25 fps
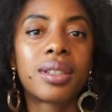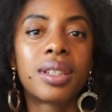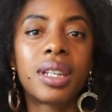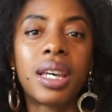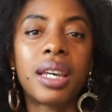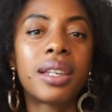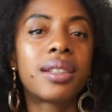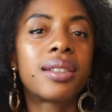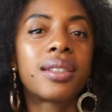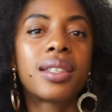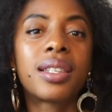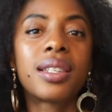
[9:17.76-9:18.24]

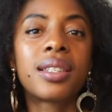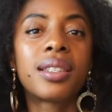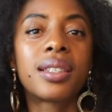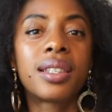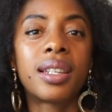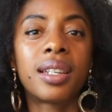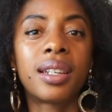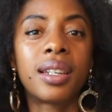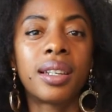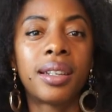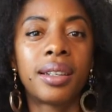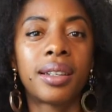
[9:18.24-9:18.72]

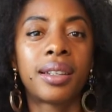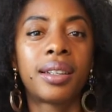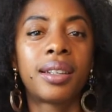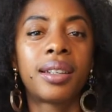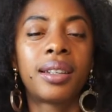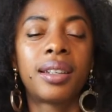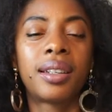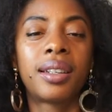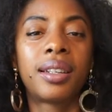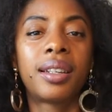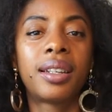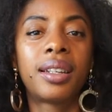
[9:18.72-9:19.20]
existing.
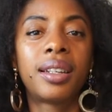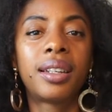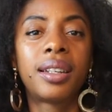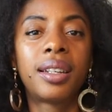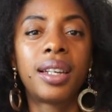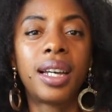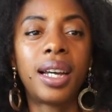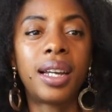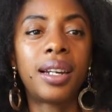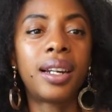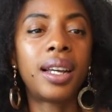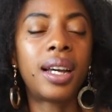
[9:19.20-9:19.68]

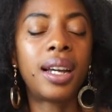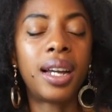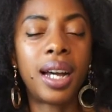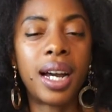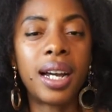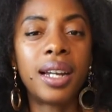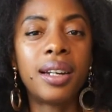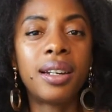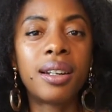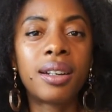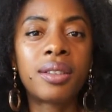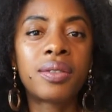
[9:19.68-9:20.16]
And
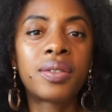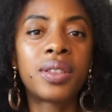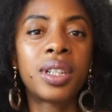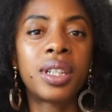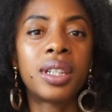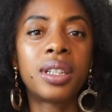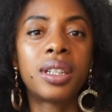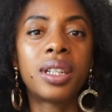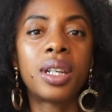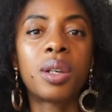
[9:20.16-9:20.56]
I loved it.